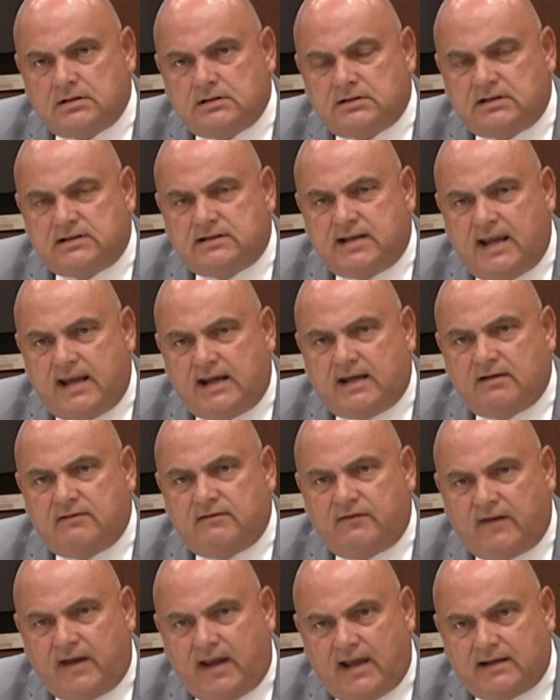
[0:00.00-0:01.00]
to take
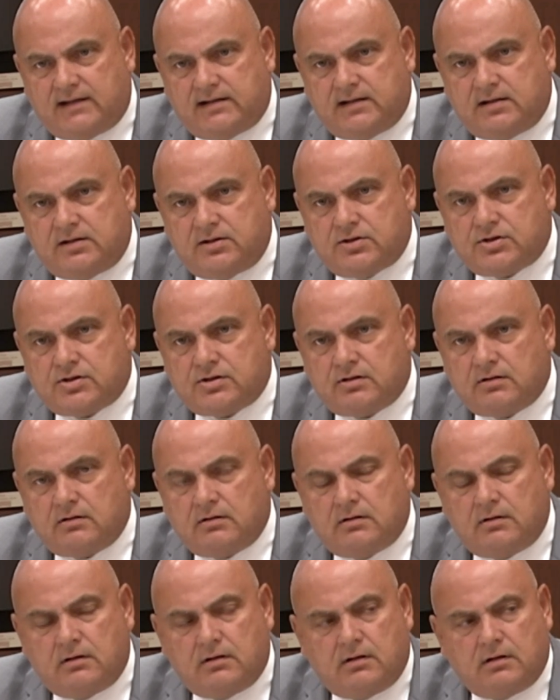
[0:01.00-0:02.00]
advantage
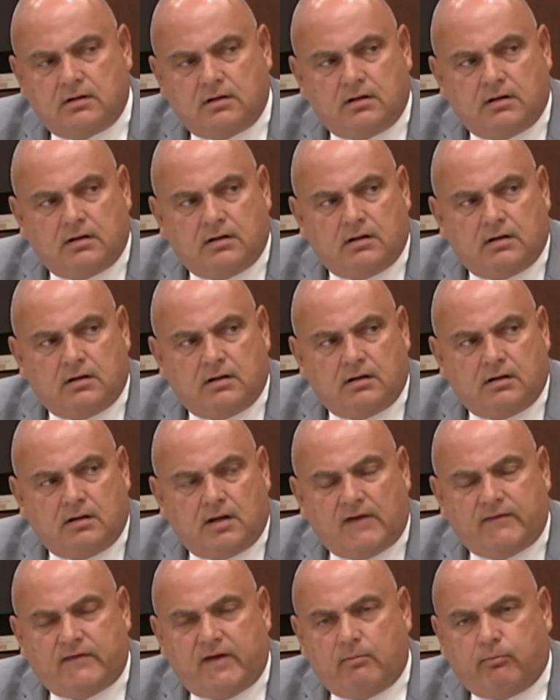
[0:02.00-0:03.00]

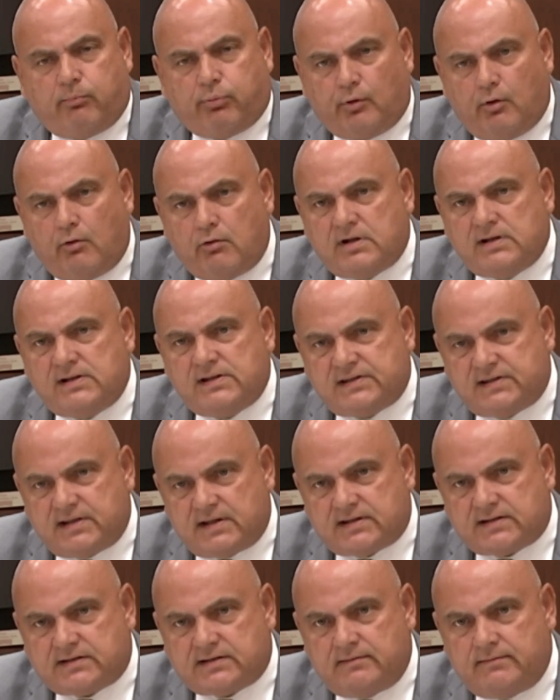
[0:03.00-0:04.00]
of a broken
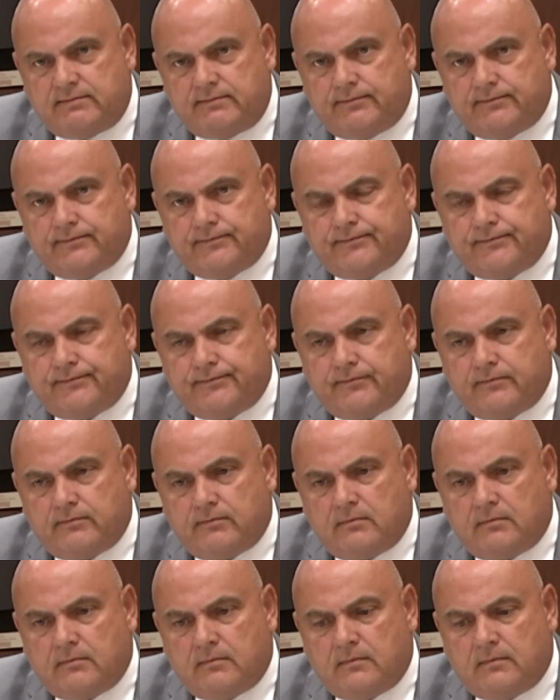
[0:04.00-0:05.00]
system
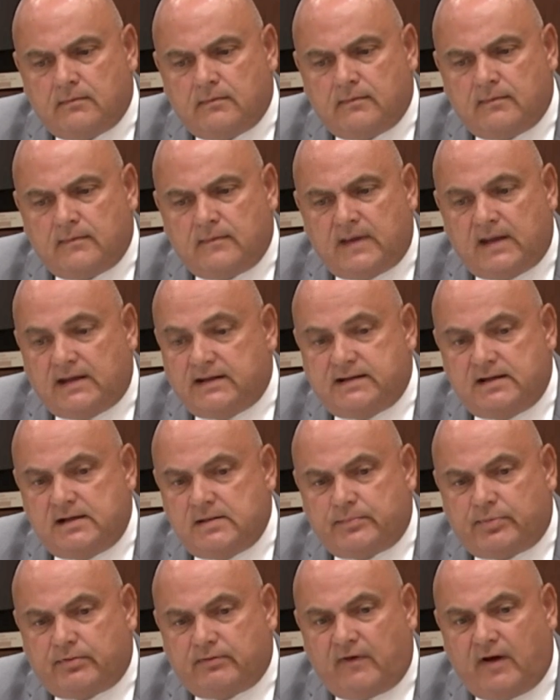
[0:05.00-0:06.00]
that
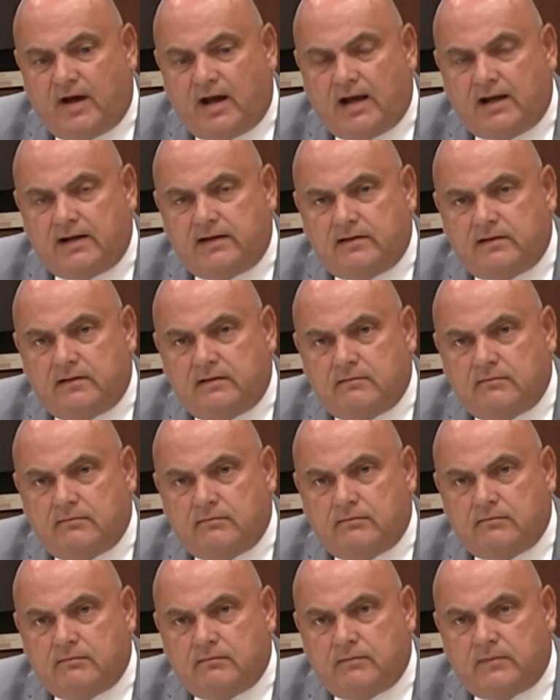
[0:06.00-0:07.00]
didn't provide
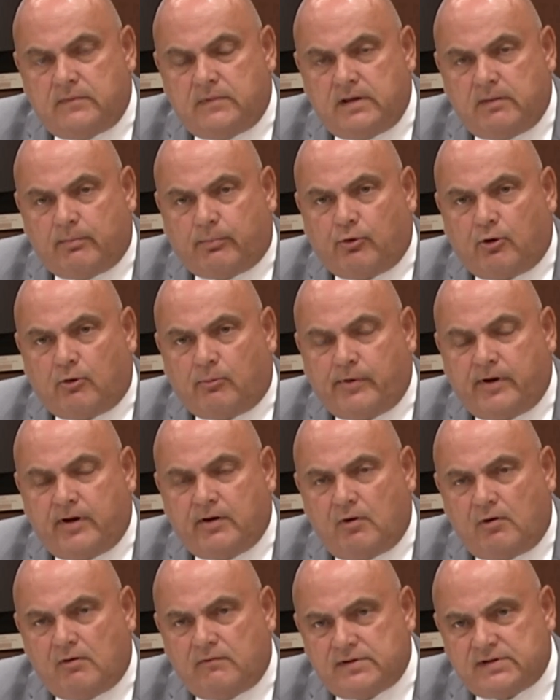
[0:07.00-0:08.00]
the
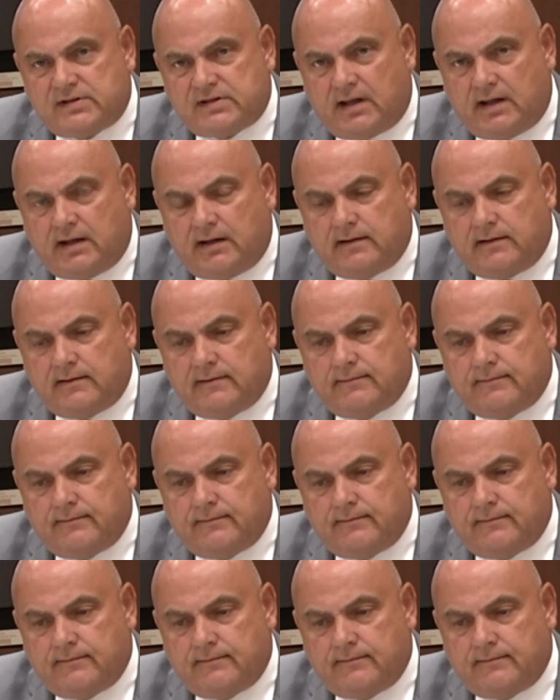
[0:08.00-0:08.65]
appropriate oversight.